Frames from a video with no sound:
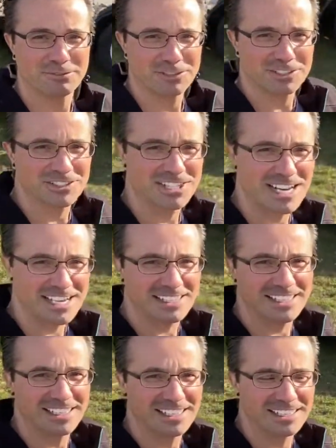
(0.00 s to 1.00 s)
shot,
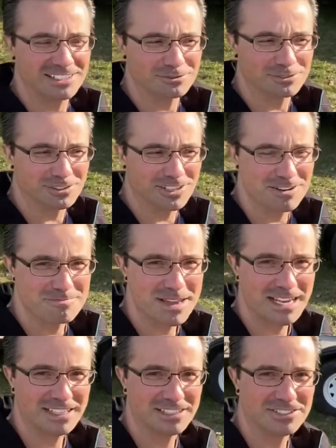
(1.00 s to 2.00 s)
and we'll come
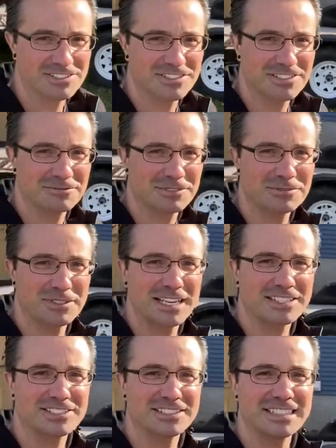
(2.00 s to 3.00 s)
back and show you when we
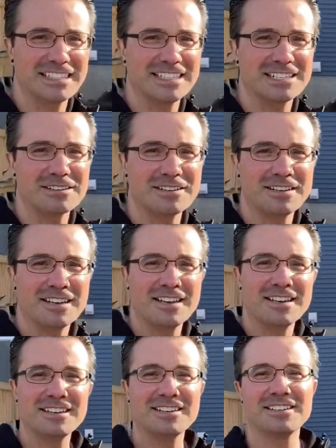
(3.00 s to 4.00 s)
actually get it
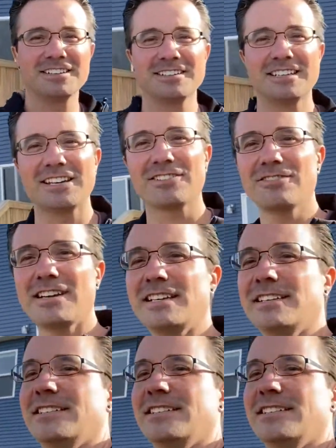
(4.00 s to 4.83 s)
decorated,